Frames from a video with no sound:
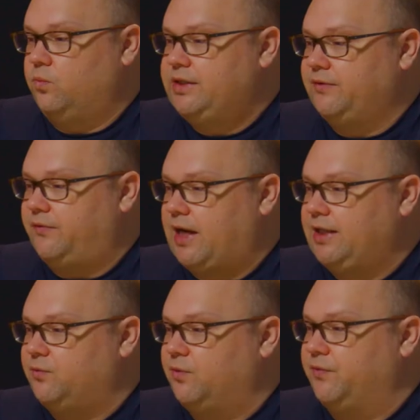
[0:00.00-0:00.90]
we
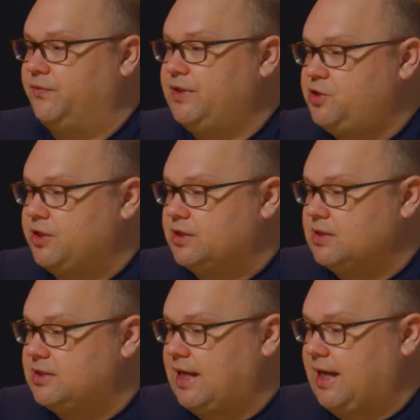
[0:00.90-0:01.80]
defined
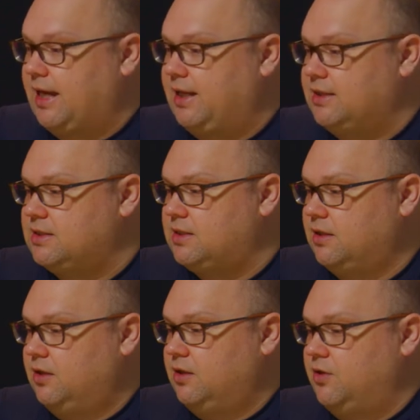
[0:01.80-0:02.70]
revisions as
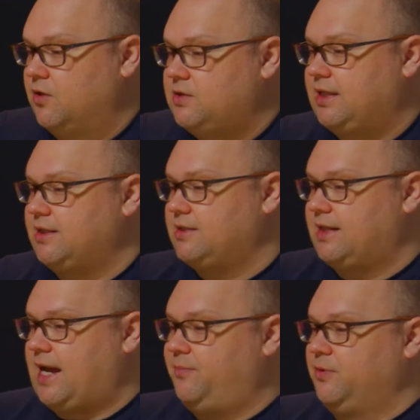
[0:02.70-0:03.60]
those things
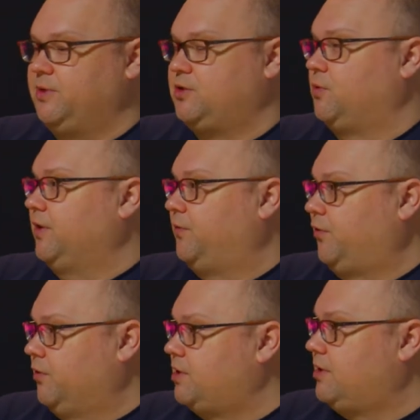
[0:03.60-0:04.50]
that happen between the
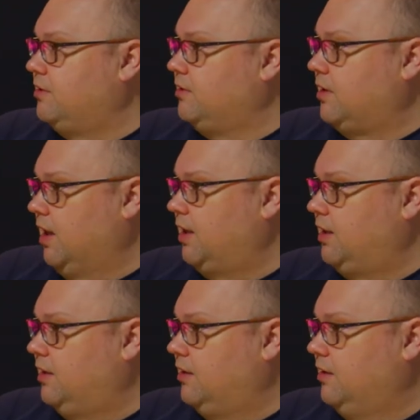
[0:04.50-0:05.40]
first cut